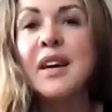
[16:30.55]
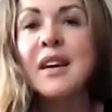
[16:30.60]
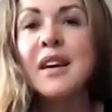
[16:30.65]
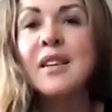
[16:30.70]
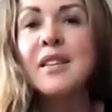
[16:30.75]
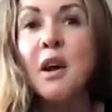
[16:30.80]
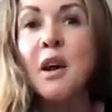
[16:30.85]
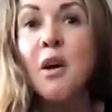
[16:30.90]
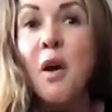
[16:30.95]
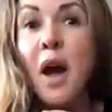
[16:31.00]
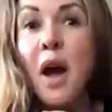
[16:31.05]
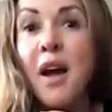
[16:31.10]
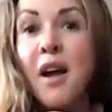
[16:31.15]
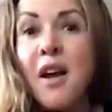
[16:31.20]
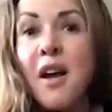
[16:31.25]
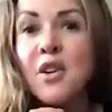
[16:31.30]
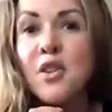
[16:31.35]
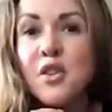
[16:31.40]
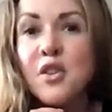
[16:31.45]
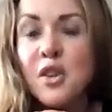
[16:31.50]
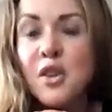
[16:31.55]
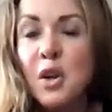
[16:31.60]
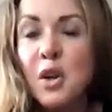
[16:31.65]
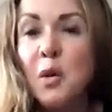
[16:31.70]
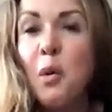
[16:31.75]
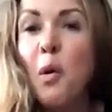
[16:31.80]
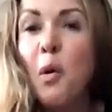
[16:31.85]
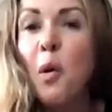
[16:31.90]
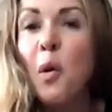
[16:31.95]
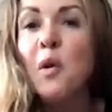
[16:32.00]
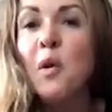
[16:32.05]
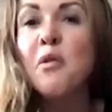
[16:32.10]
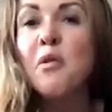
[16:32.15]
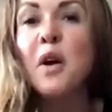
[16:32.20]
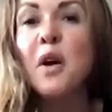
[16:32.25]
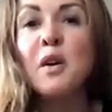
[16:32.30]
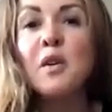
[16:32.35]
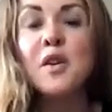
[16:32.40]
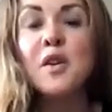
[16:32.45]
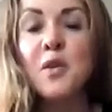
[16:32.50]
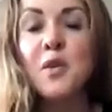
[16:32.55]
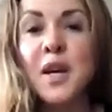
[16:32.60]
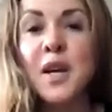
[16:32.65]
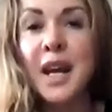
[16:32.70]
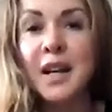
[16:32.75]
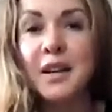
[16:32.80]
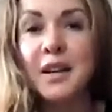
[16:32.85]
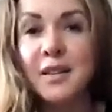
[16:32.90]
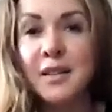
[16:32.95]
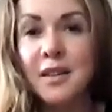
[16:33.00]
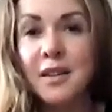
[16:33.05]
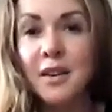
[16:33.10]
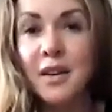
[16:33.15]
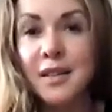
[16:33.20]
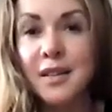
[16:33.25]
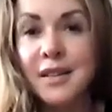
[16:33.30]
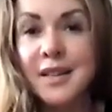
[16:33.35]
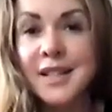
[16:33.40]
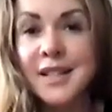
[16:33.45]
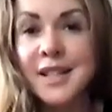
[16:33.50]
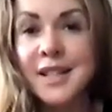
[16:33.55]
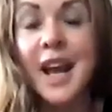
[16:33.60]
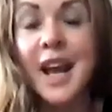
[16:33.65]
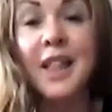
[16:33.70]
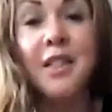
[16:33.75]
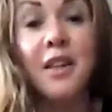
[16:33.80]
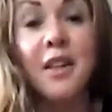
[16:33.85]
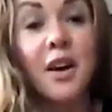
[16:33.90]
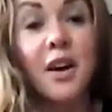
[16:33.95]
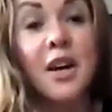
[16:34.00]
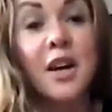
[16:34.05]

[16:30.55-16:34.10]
So do all of those three exercises together.